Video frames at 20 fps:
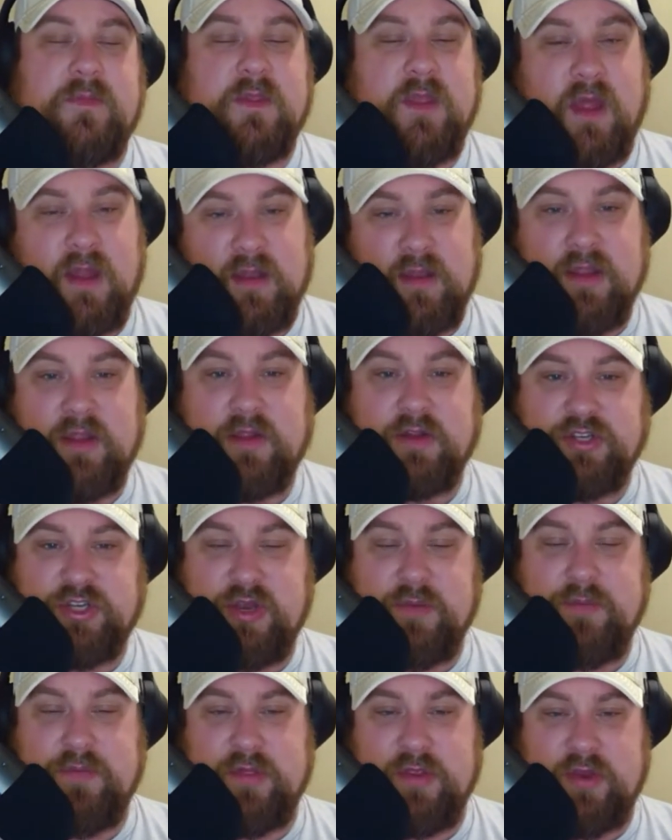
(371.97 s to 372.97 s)
a little
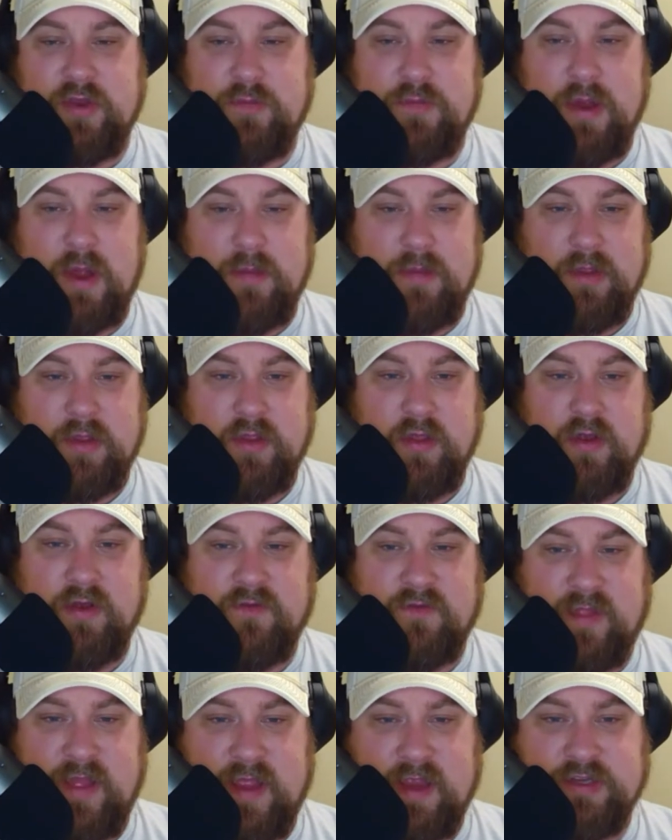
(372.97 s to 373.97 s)
cheaper than you probably could
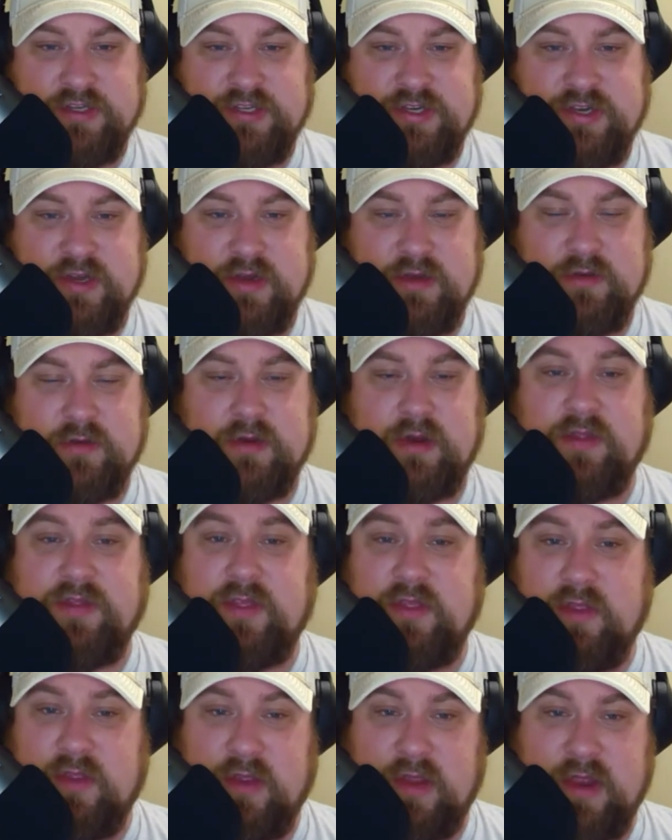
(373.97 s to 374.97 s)
have last year. I
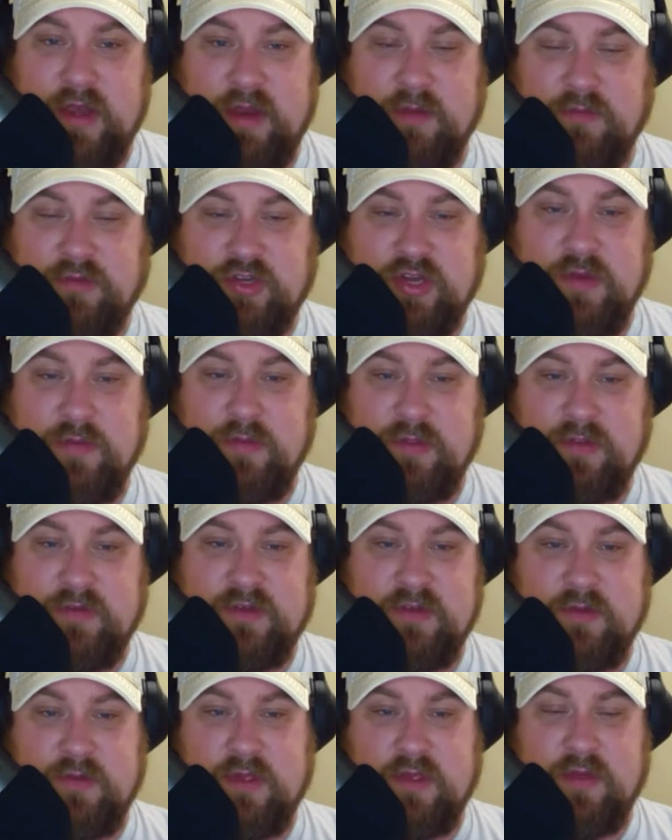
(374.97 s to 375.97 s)
think you can get him cheaper than
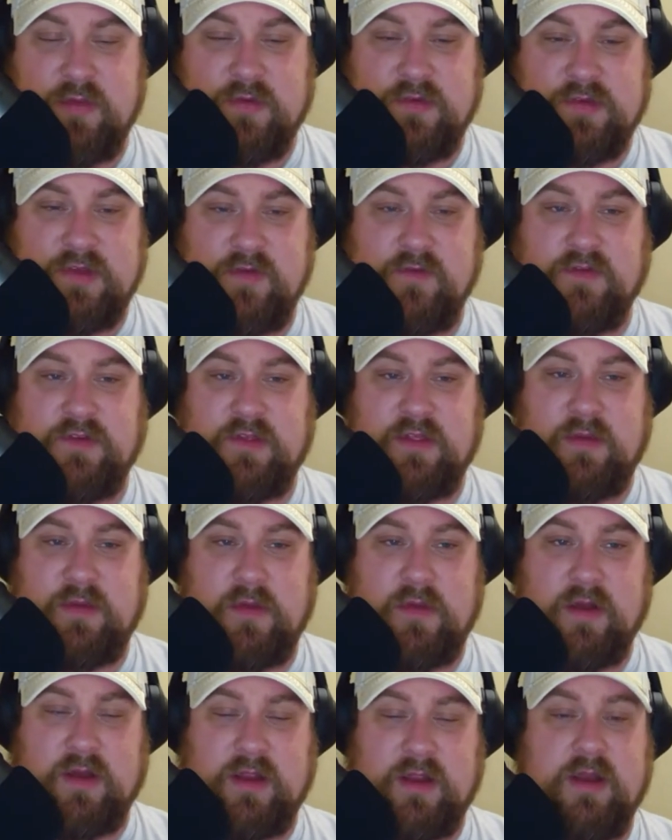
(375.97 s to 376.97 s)
some of the other receivers on the
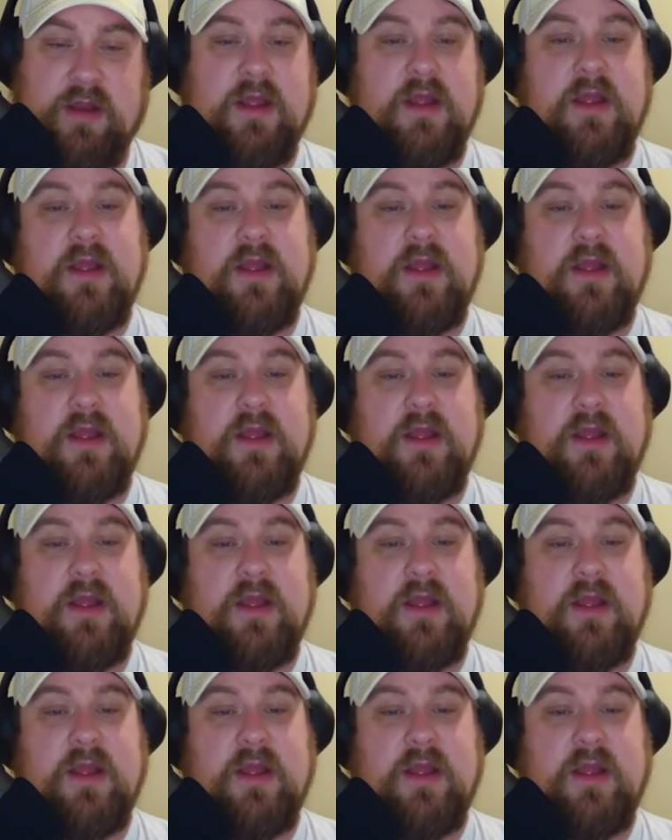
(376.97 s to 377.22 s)
market.